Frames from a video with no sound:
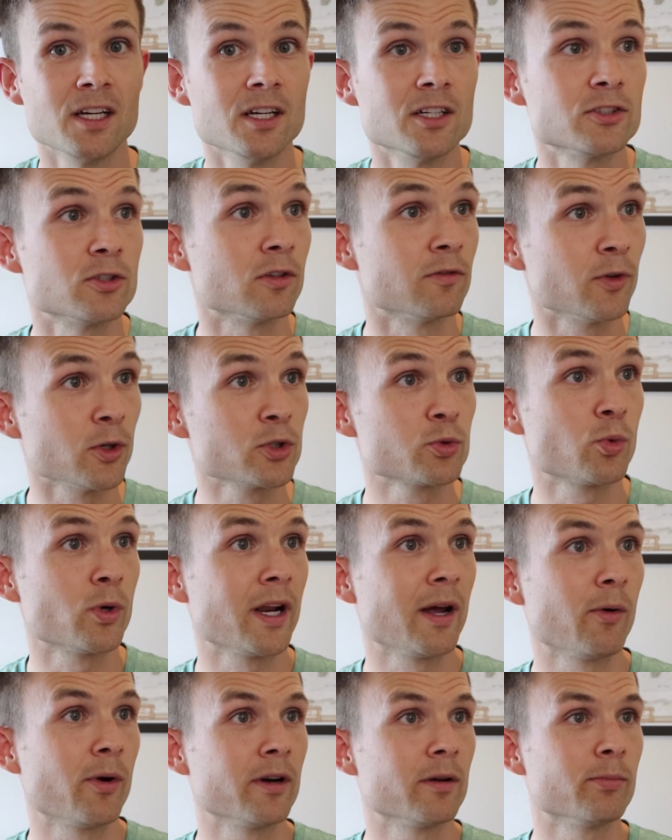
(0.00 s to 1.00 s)
So the first one
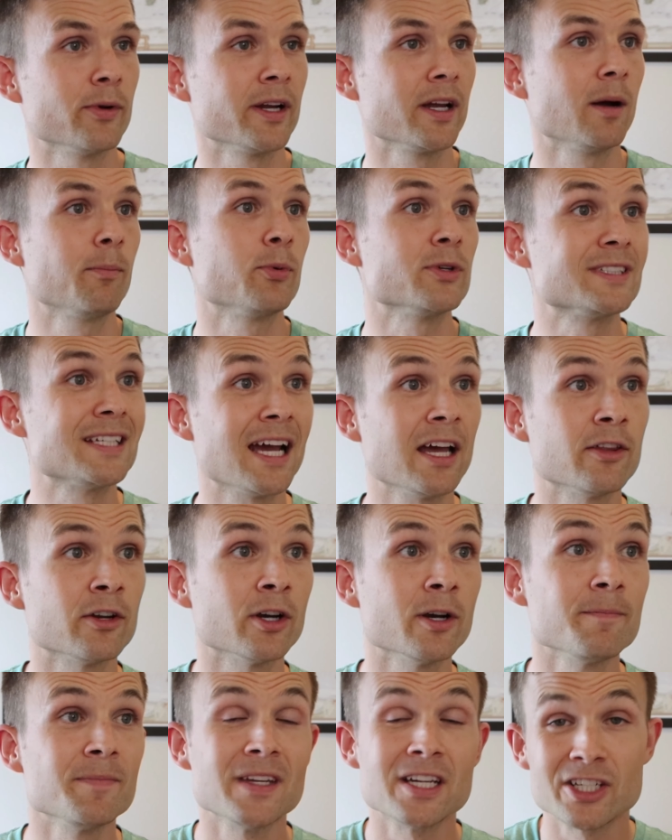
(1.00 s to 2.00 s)
I wanted to bring up was
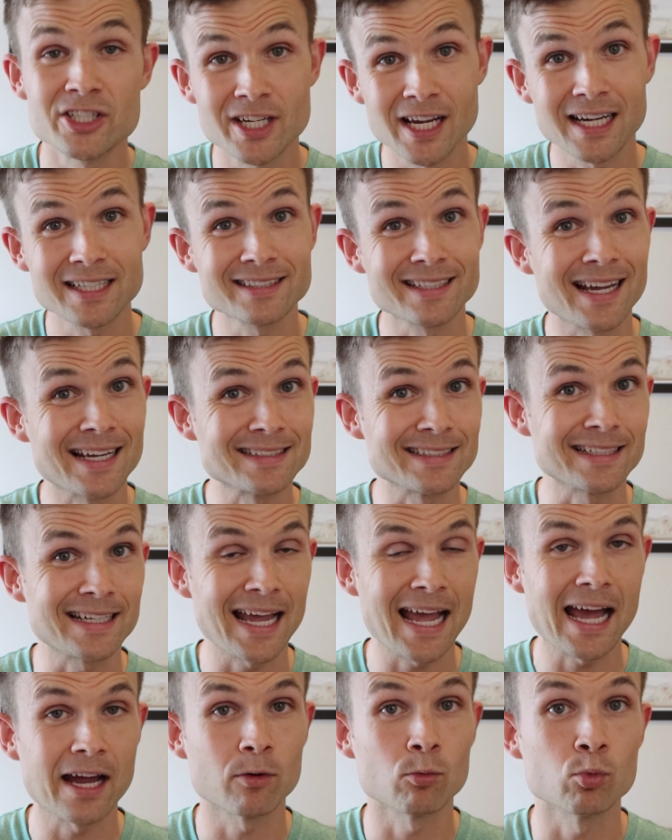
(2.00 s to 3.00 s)
Heather. She actually has a
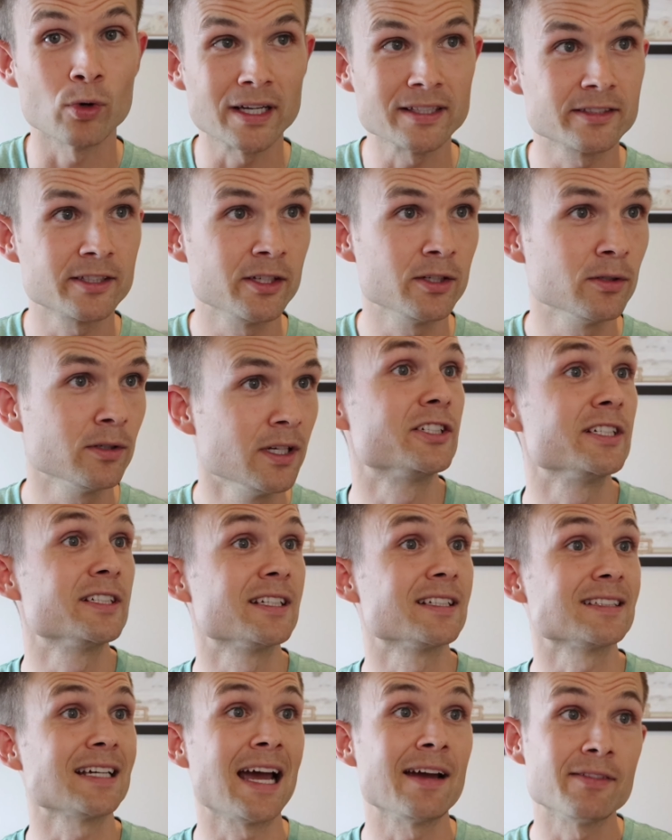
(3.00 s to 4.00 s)
cat rescue. She
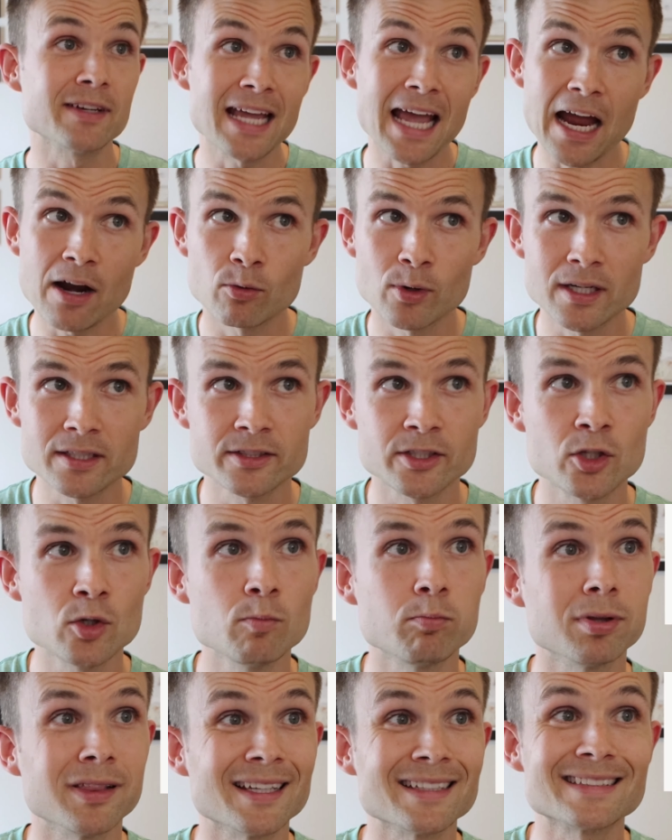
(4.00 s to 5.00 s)
says, I have a cat rescue
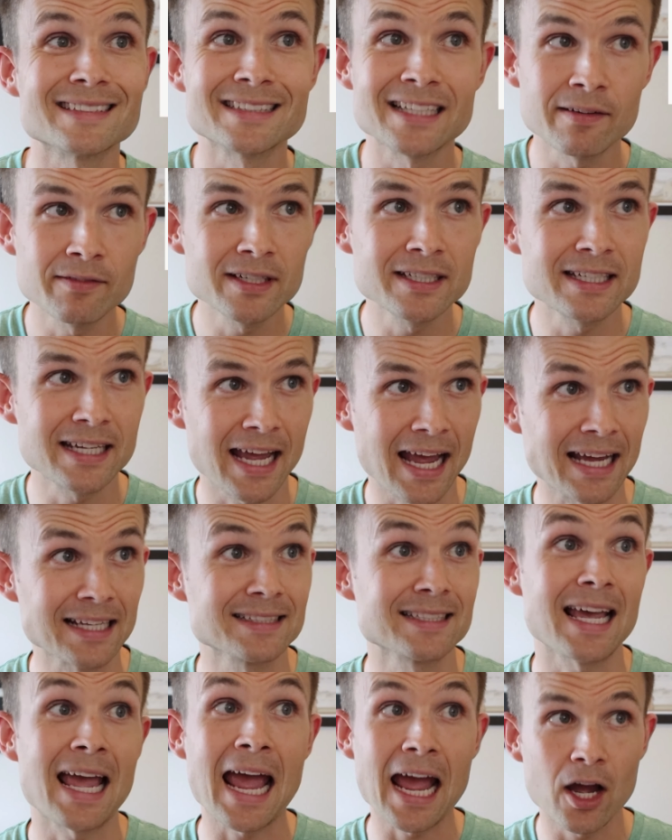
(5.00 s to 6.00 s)
plus 7
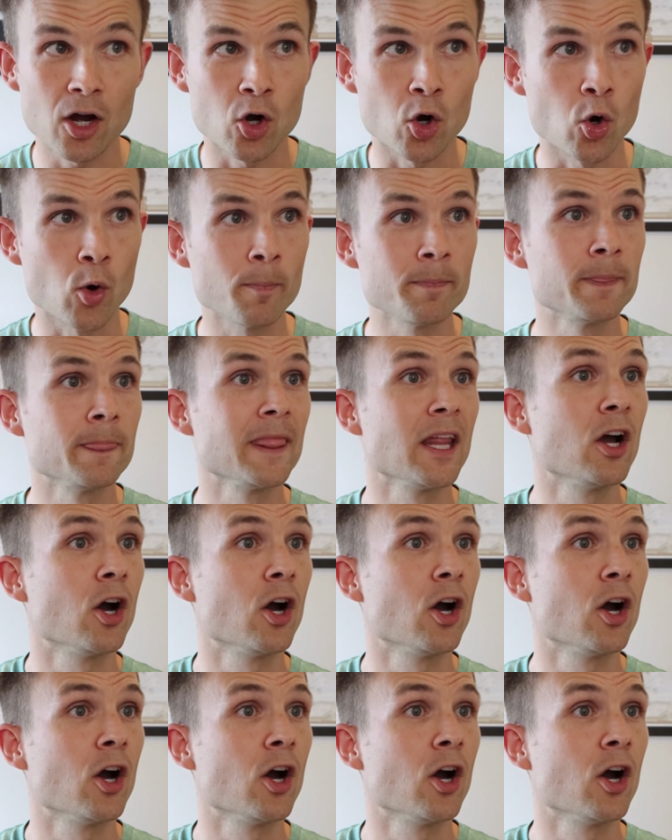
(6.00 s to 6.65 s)
cats at home.